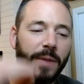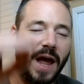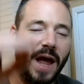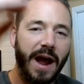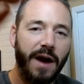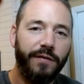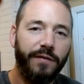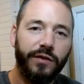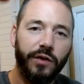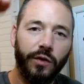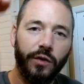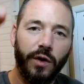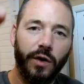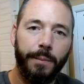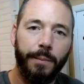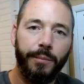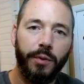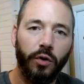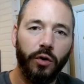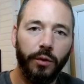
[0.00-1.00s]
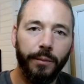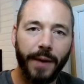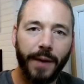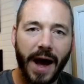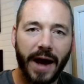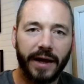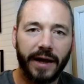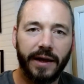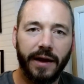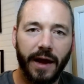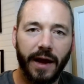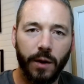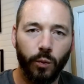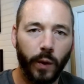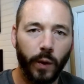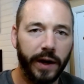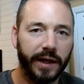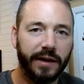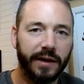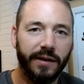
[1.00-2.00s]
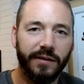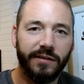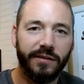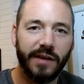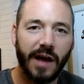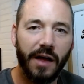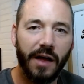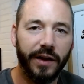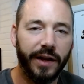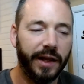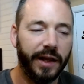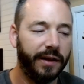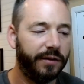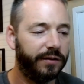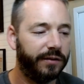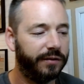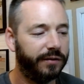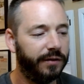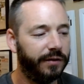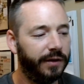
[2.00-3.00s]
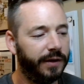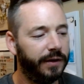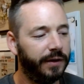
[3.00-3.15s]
after a pullback and when it consolidates.